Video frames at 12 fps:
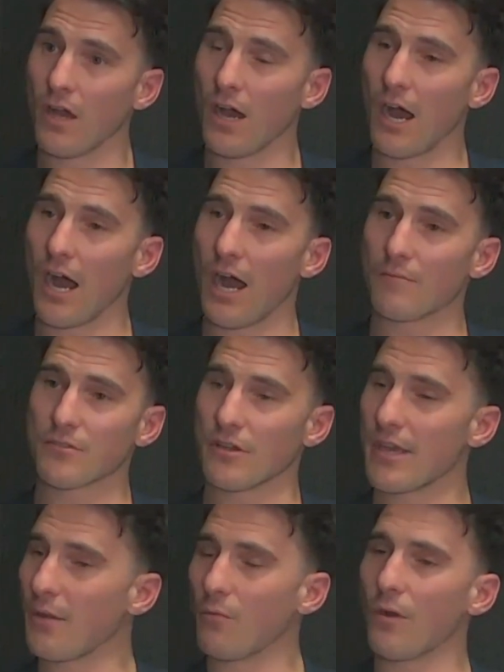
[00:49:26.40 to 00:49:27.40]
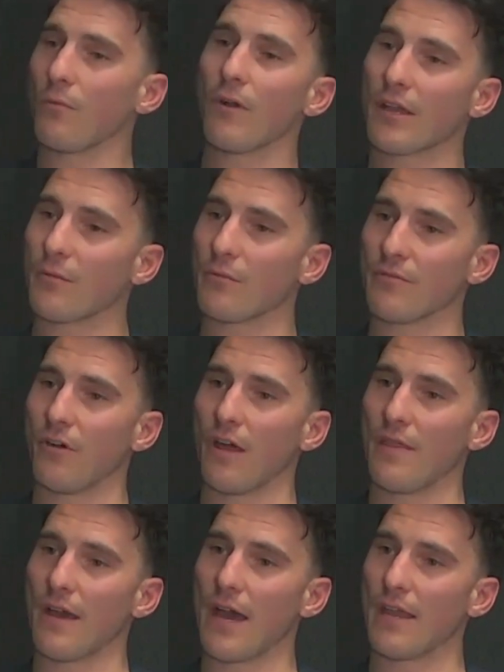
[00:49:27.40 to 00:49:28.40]
So yeah, where can we
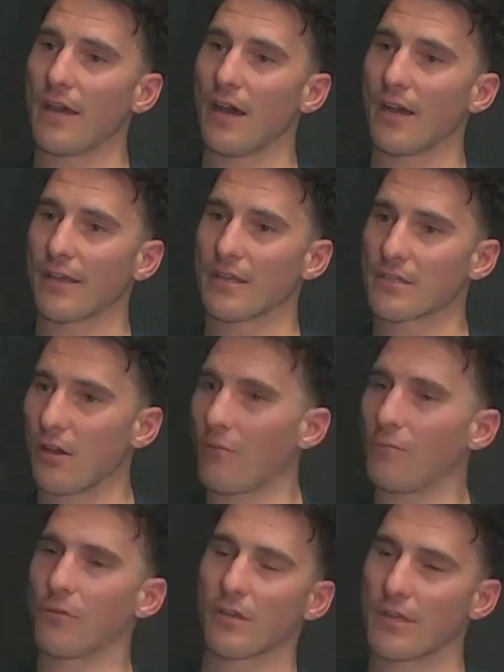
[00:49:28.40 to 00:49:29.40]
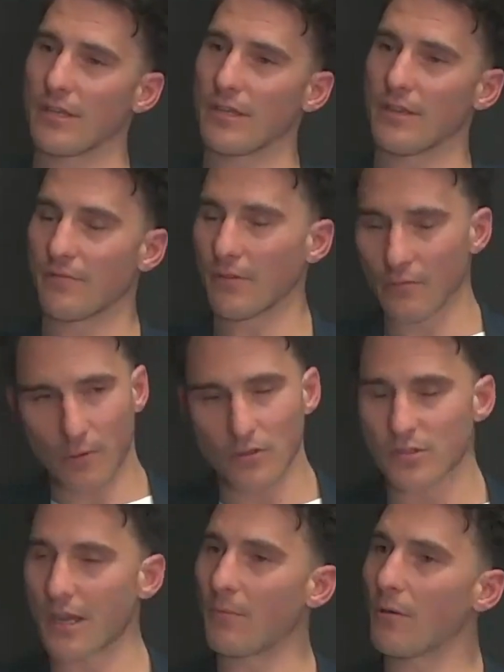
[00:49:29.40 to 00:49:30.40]
find that? I guess I'll put it in, if we
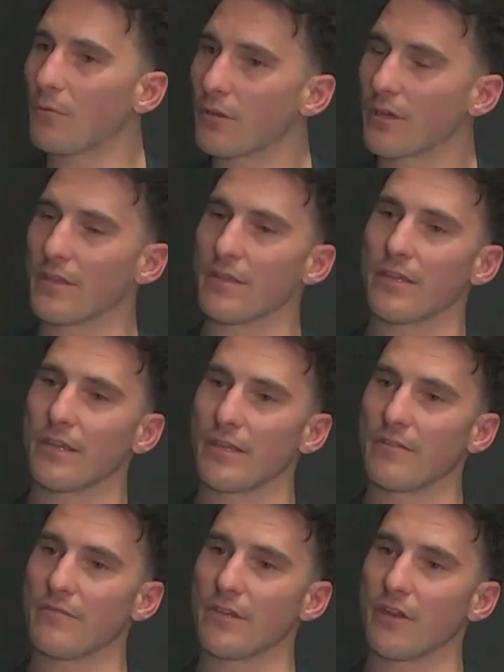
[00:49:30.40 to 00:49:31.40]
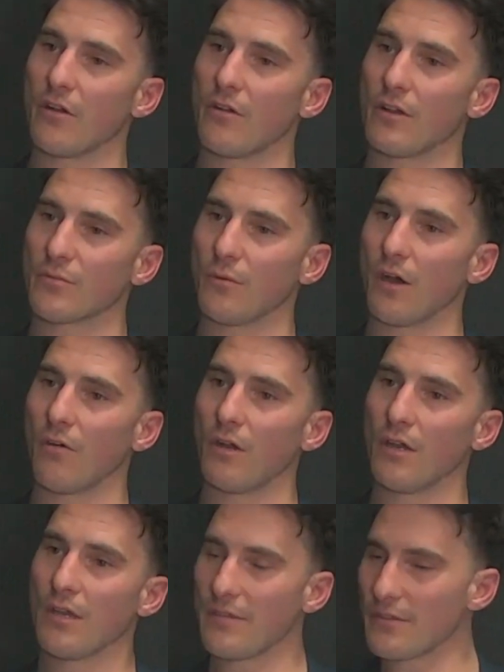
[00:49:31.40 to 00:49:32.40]
post up, I'll put it in the video as well
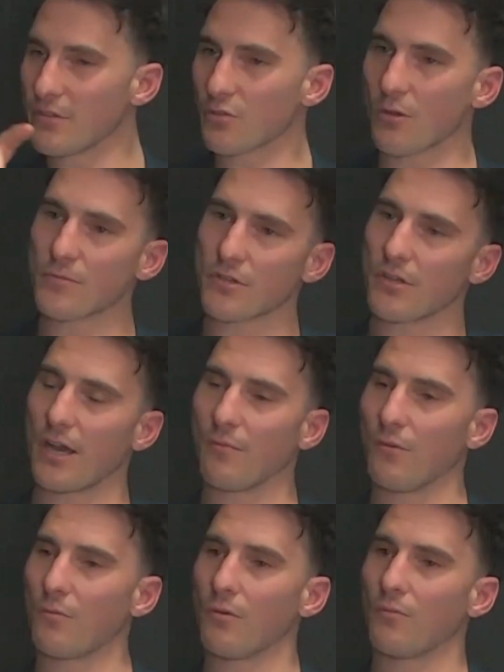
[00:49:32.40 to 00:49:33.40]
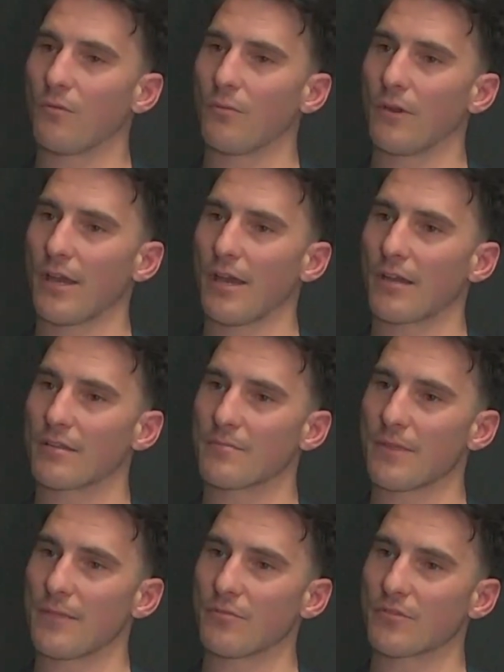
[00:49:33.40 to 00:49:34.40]
in the description. How can
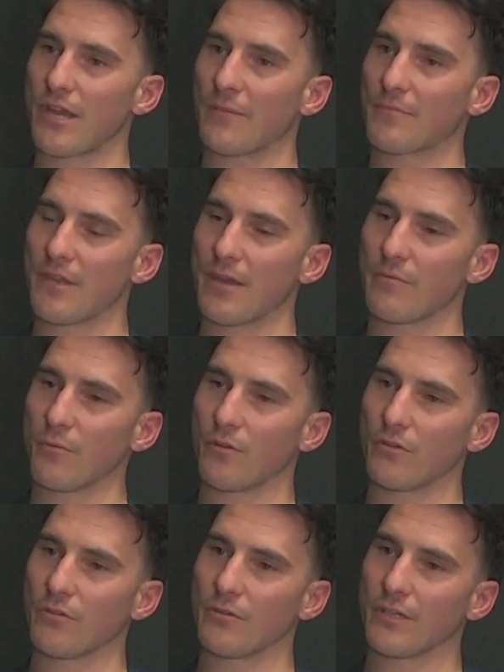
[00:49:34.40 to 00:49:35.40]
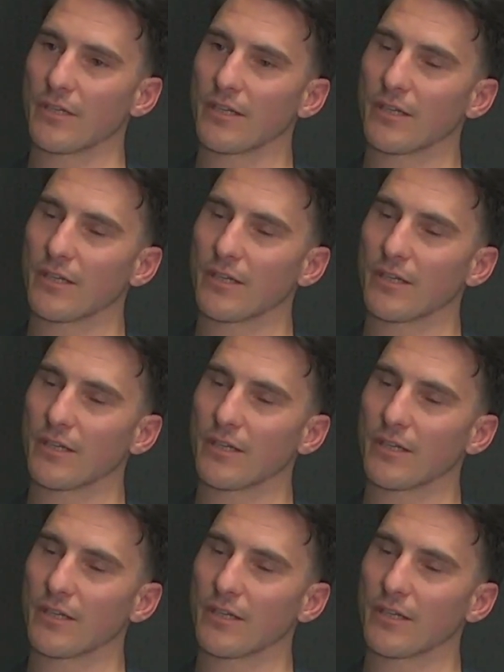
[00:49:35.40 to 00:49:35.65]
people stay up to date with what you're doing?